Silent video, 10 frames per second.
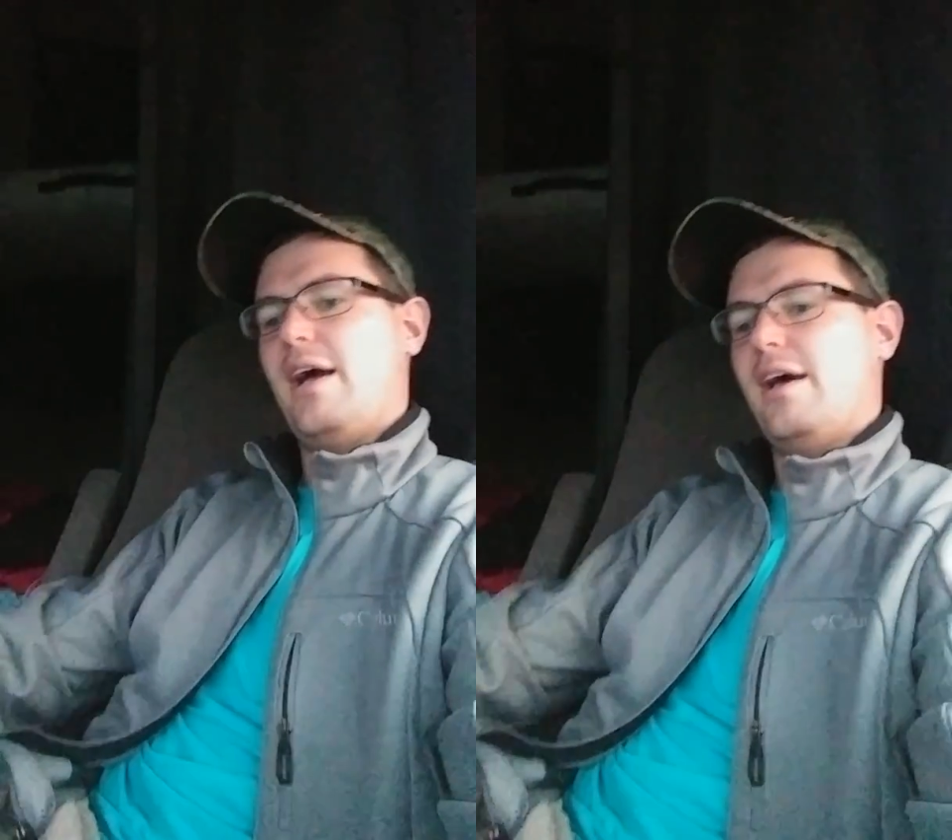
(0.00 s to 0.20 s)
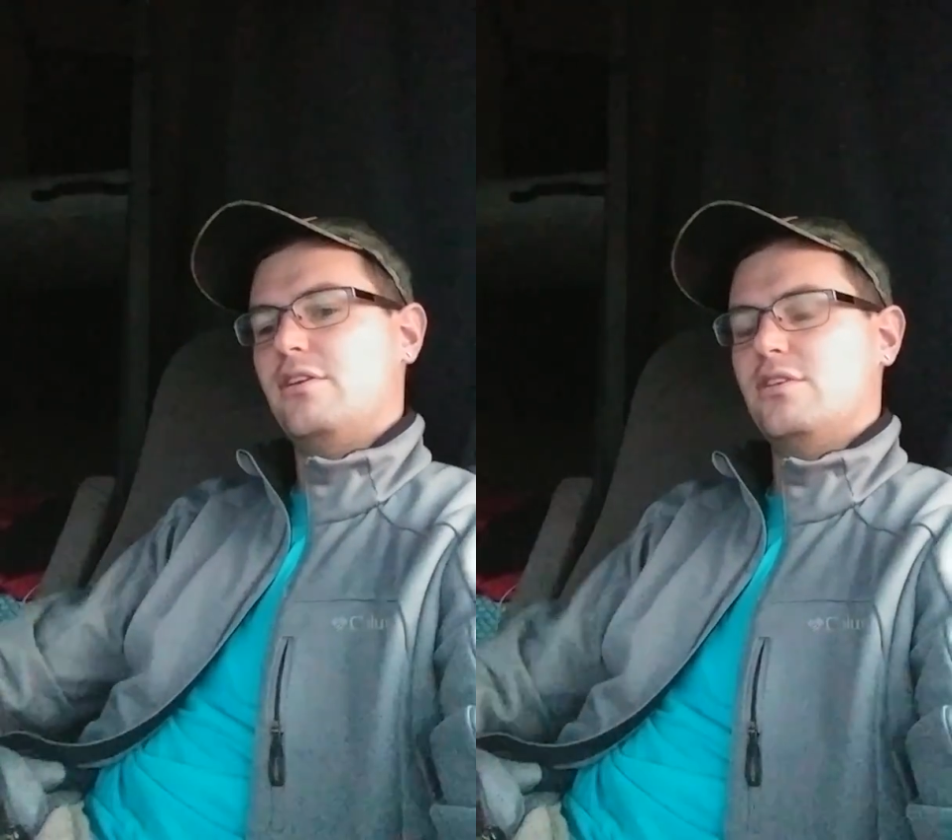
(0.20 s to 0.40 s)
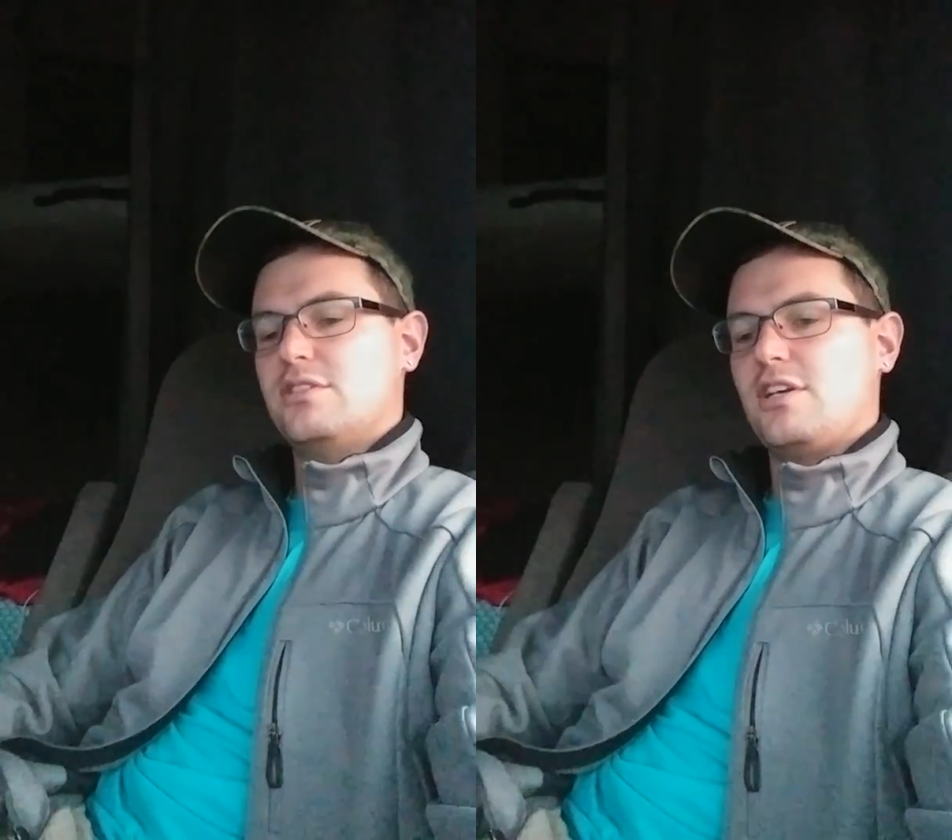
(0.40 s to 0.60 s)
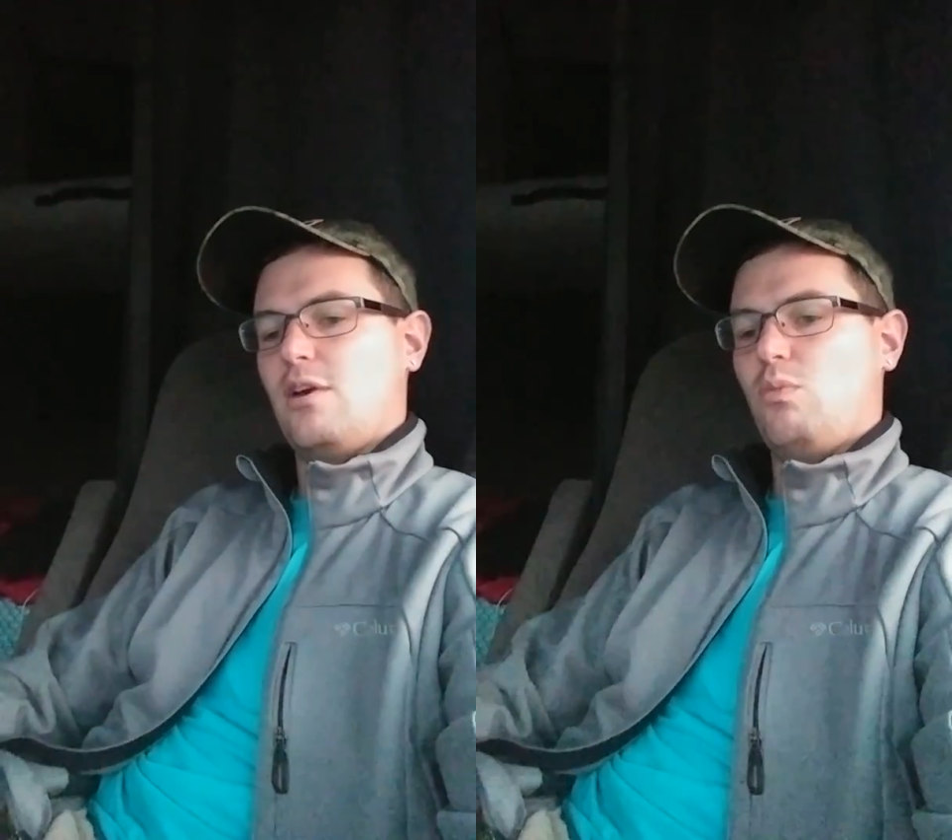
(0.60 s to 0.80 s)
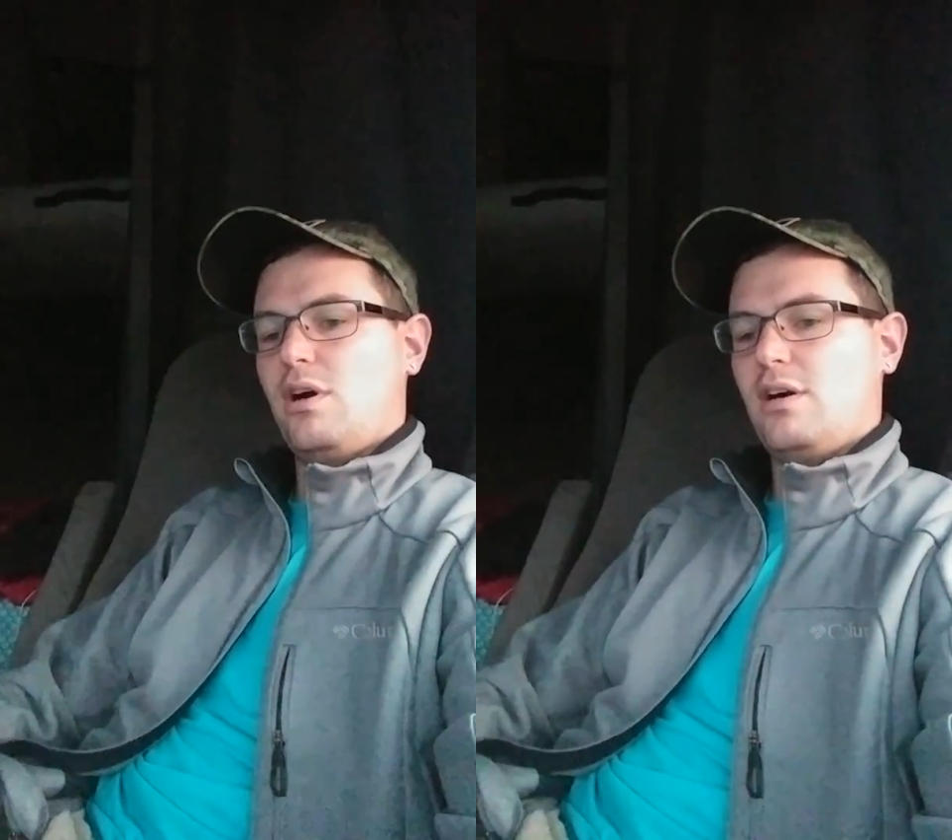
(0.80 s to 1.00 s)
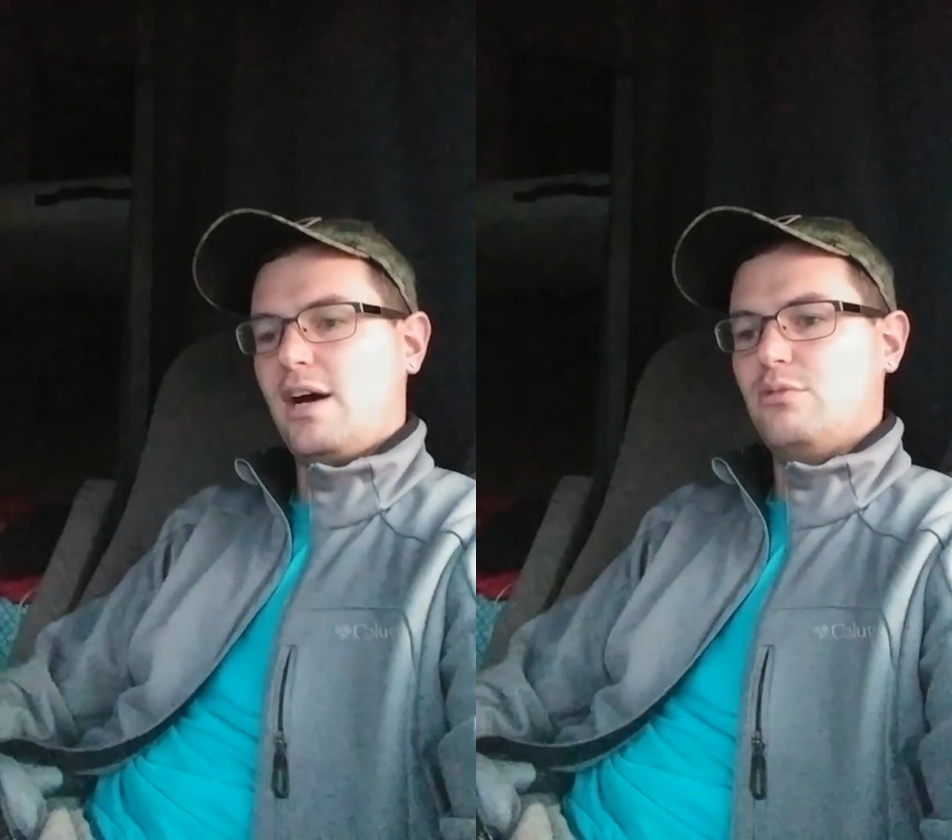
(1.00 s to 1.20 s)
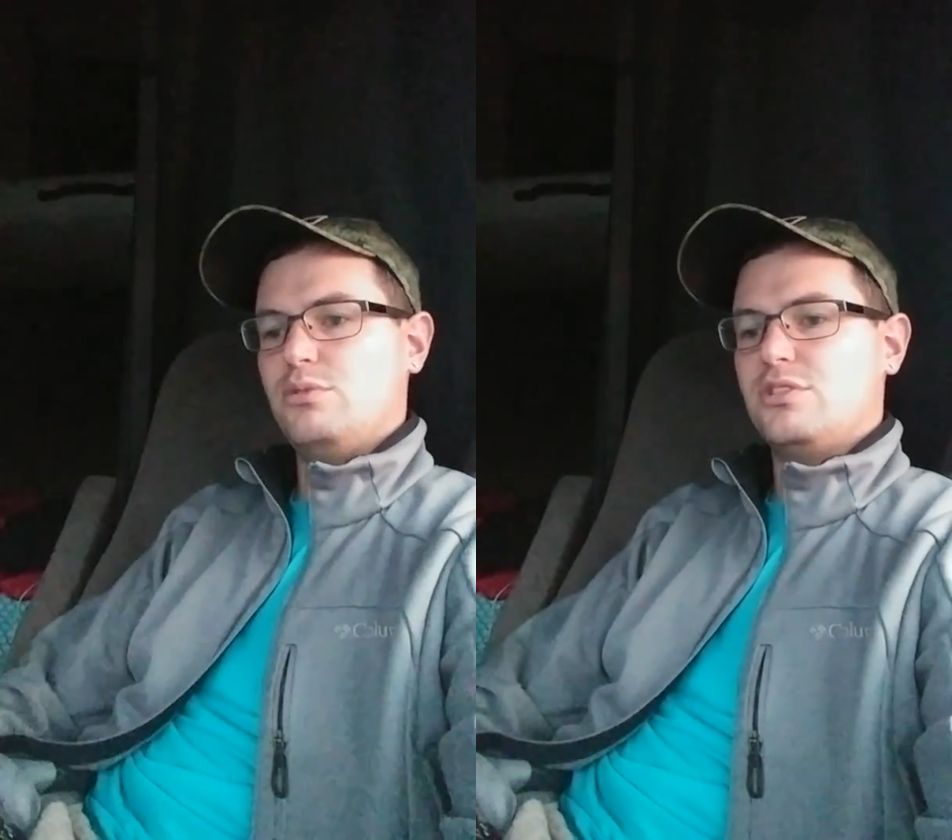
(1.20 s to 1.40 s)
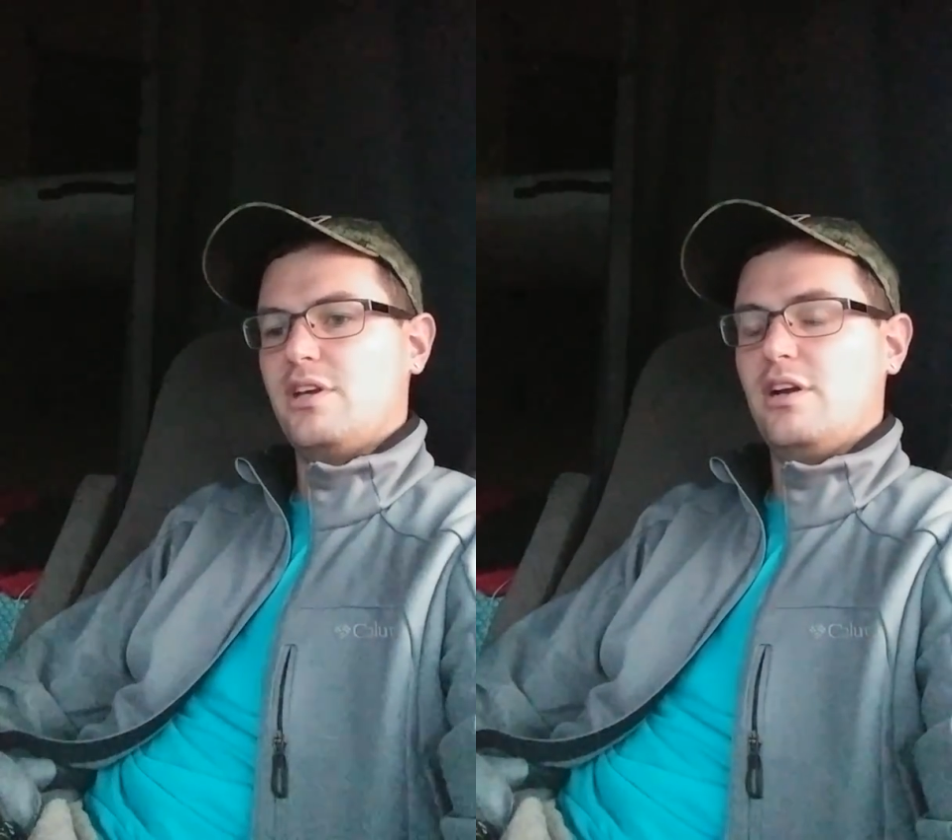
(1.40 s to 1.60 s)
had a good time while I
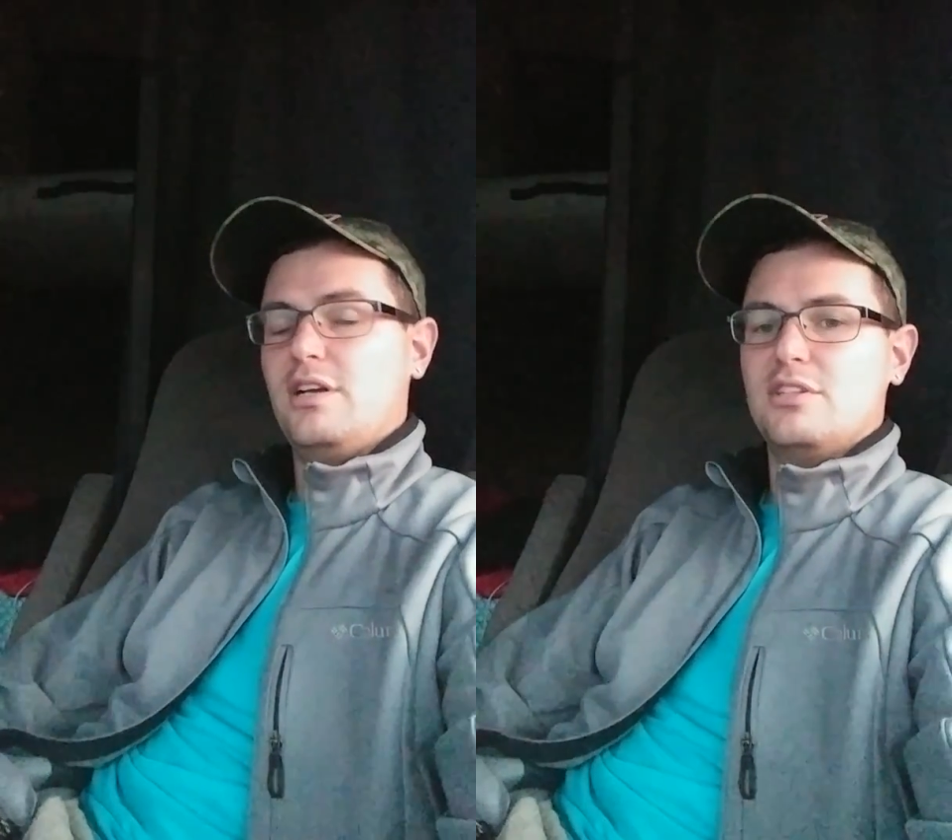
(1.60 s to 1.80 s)
was there.